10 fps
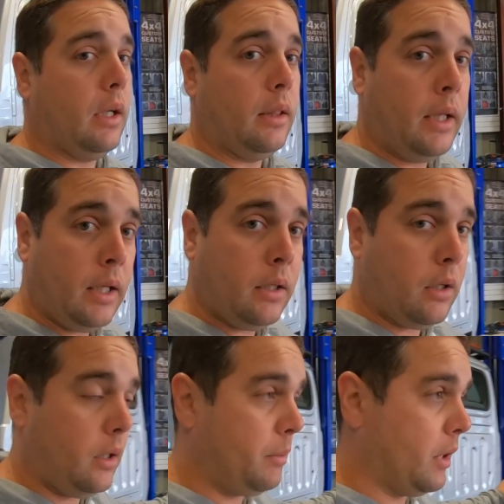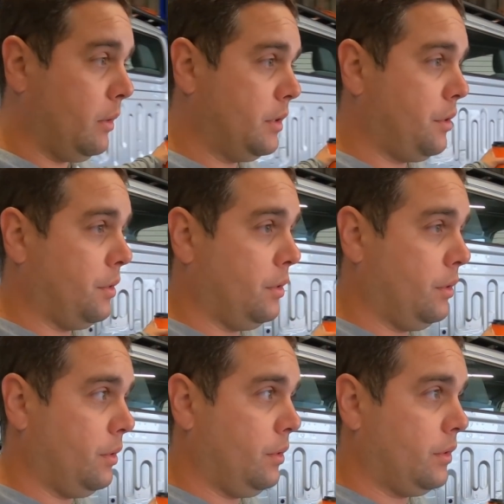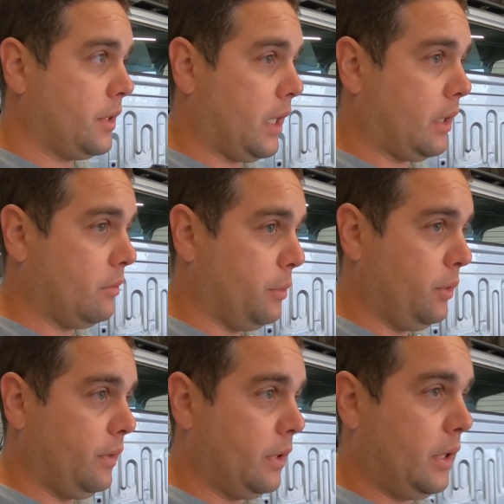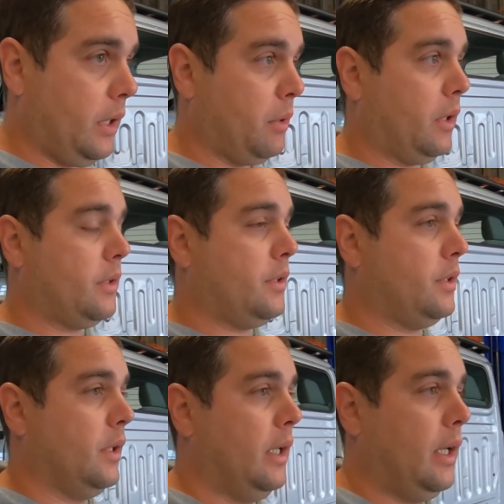and then I'm going to start removing gearbox,